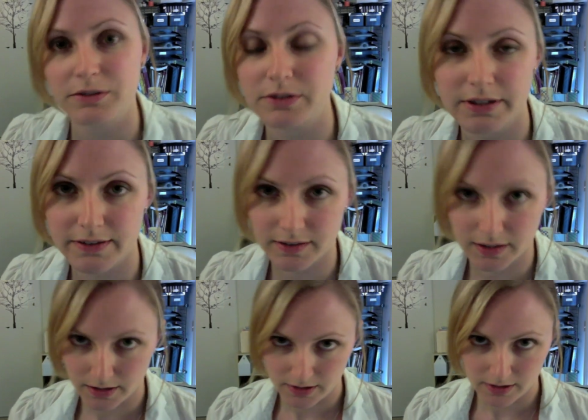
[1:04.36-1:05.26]
It's
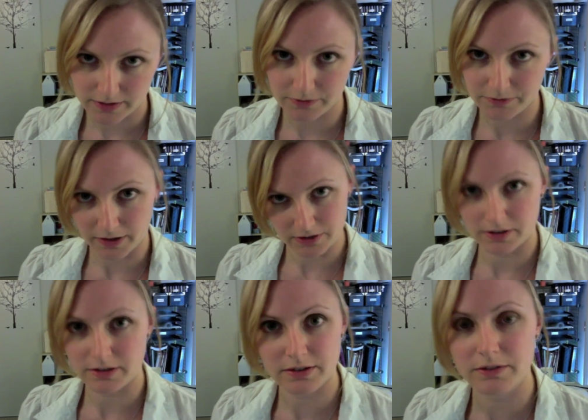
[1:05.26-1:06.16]
the fine
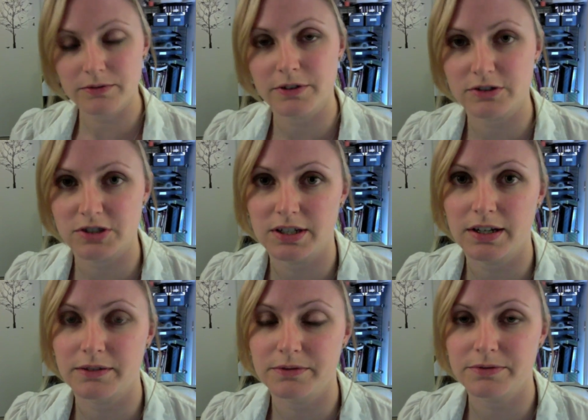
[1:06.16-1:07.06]
art version
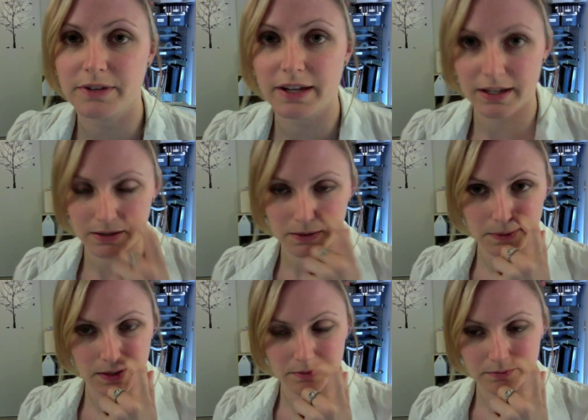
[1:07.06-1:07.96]
of a
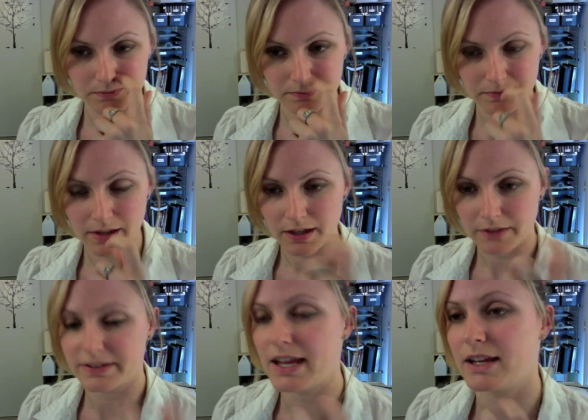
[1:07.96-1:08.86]

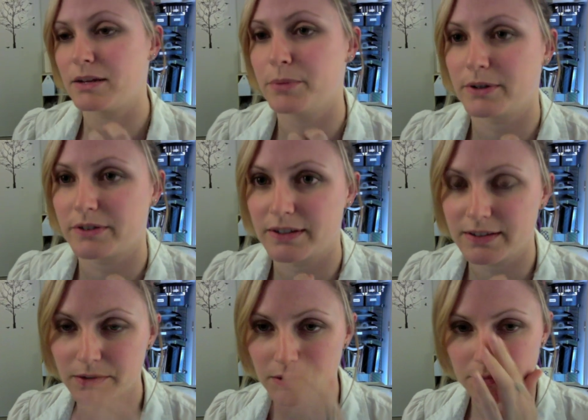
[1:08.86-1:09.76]
naked person.
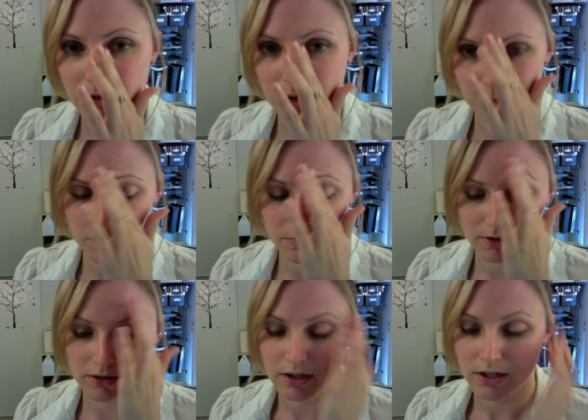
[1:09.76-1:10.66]
It's a
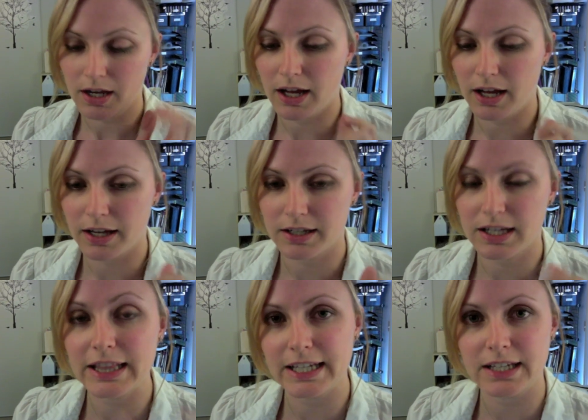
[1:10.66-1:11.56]
more
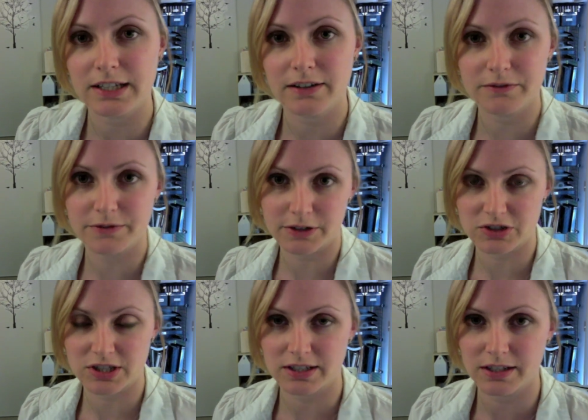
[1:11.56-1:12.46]
clean
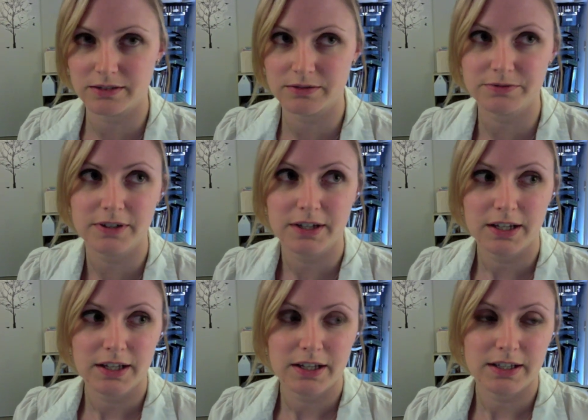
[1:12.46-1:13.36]
version of
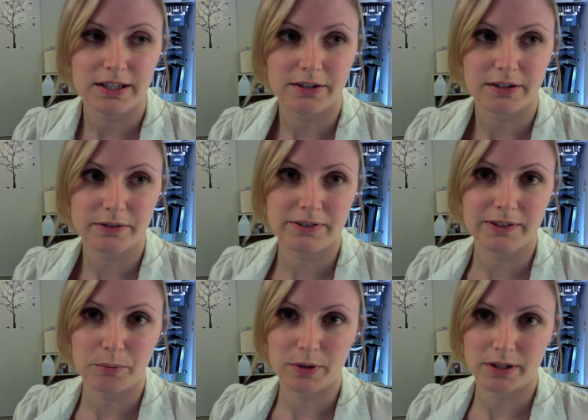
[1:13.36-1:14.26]

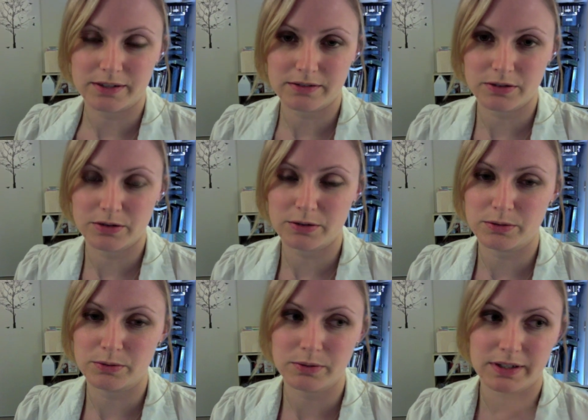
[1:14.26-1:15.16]
someone
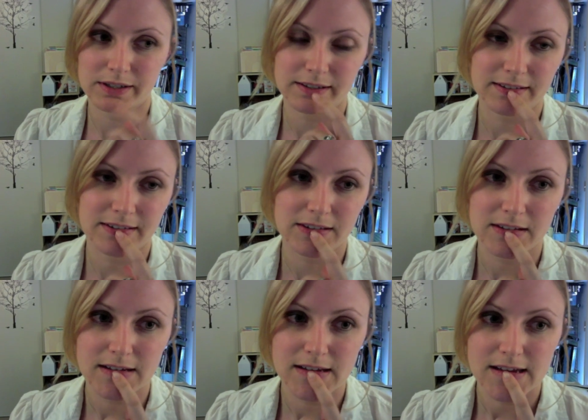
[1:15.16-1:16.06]
who is
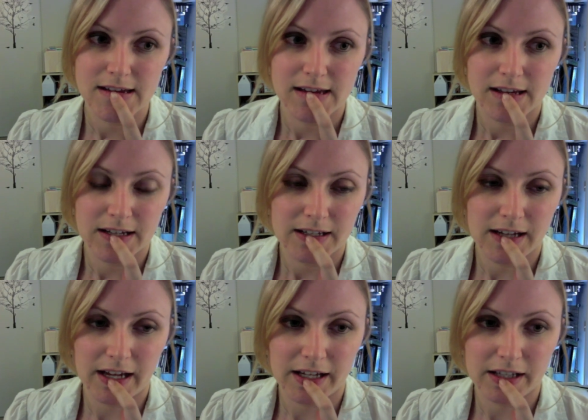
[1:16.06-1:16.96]

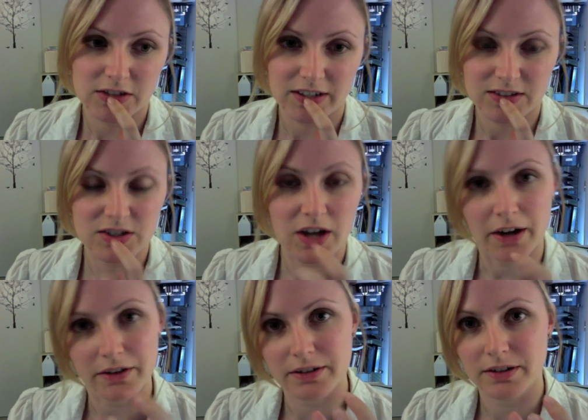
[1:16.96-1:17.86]
just not